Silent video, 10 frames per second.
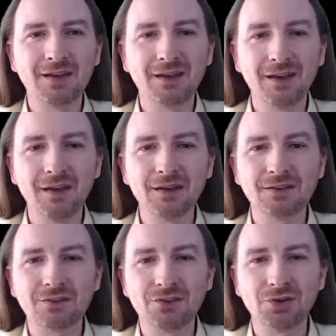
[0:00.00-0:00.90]

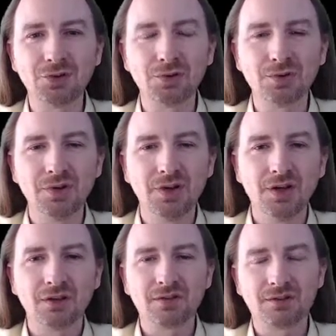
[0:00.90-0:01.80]
into
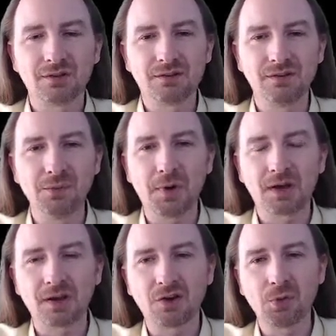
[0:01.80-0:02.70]

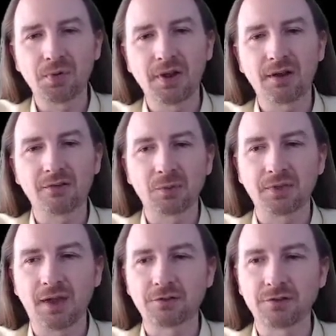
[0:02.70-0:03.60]
debugging Kubernetes
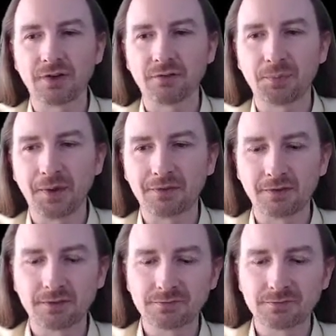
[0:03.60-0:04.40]
with Azure Dev Spaces.